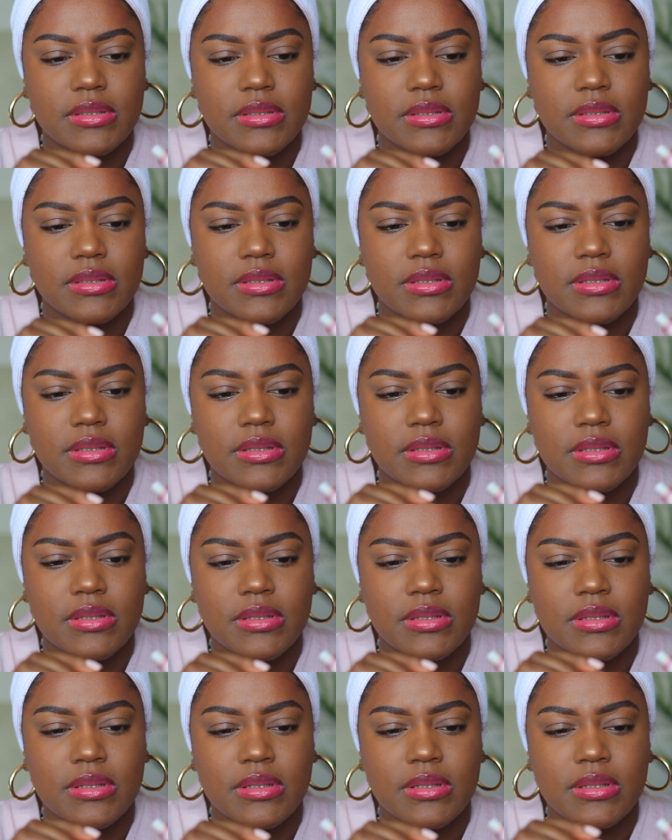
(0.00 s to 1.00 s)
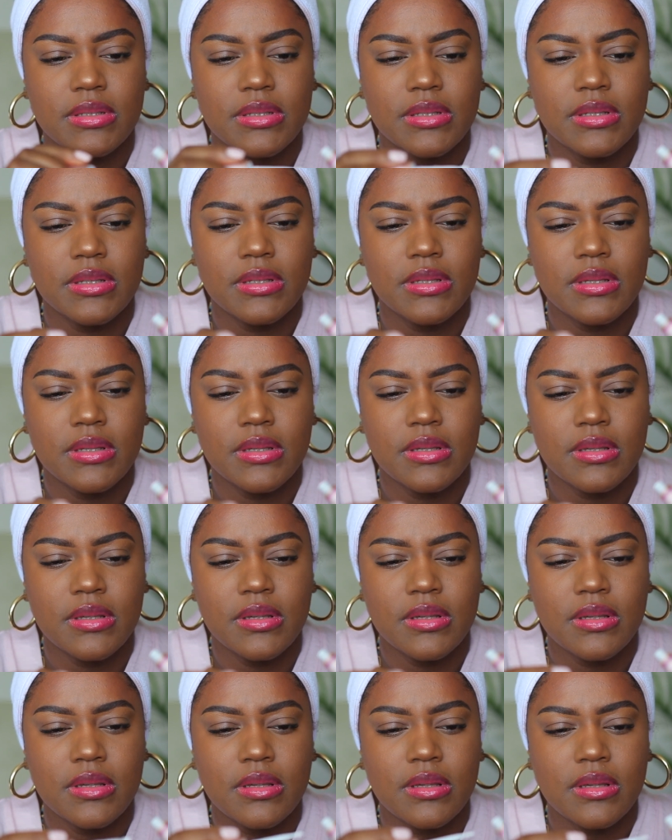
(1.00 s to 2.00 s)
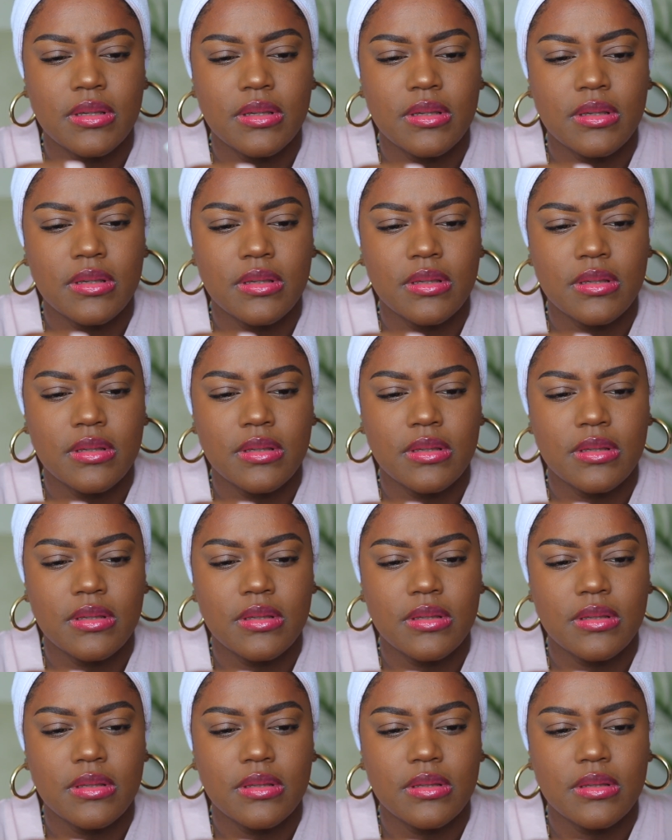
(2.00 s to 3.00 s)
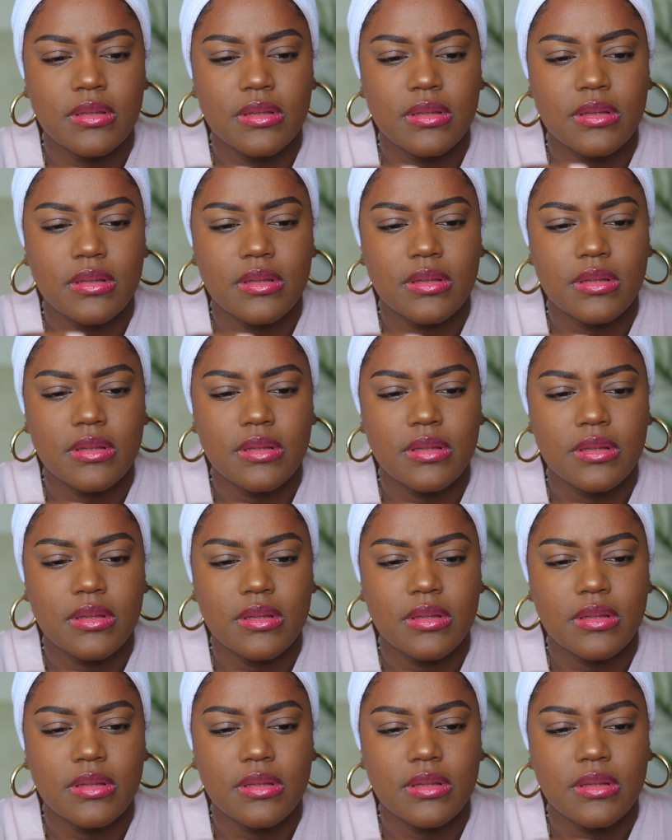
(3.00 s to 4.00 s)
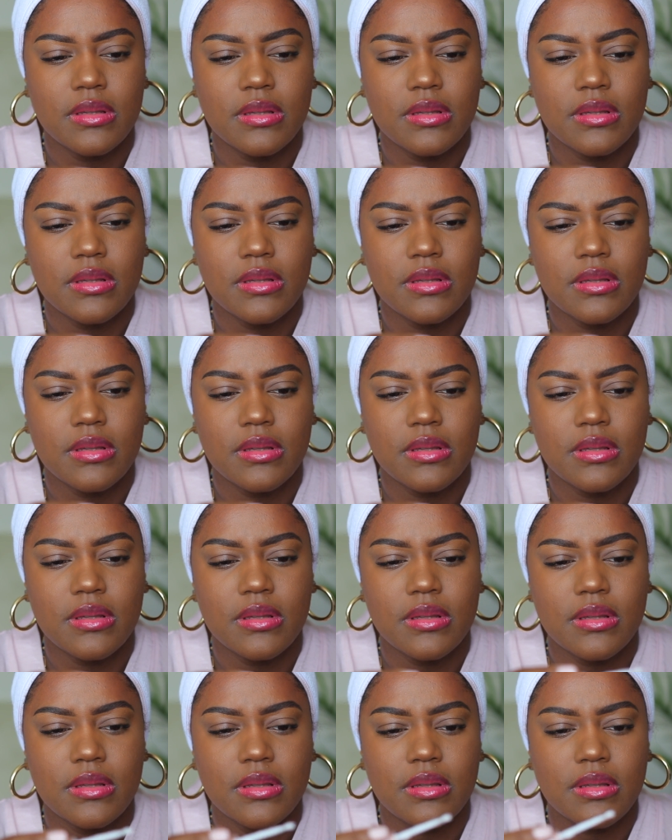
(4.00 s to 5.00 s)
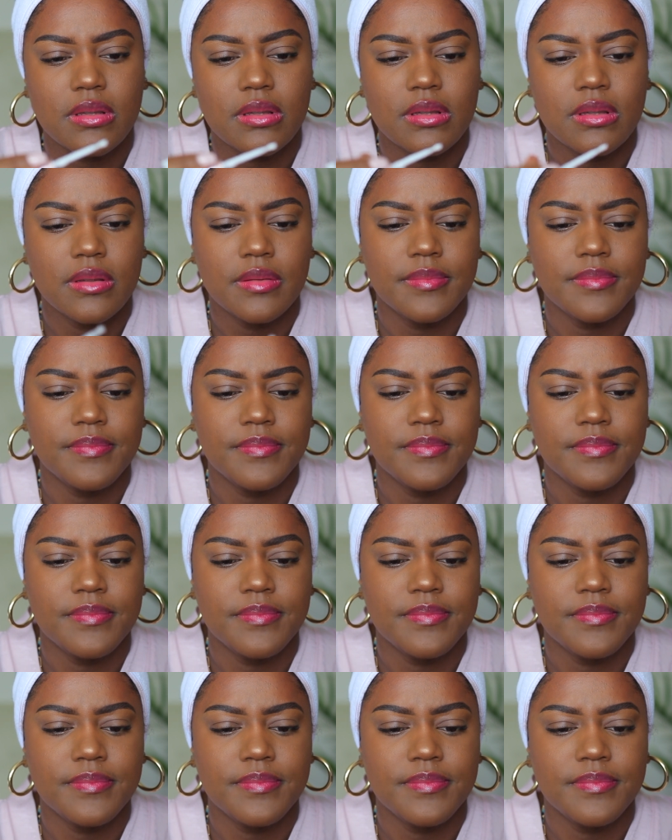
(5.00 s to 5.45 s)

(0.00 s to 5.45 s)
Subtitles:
(silence)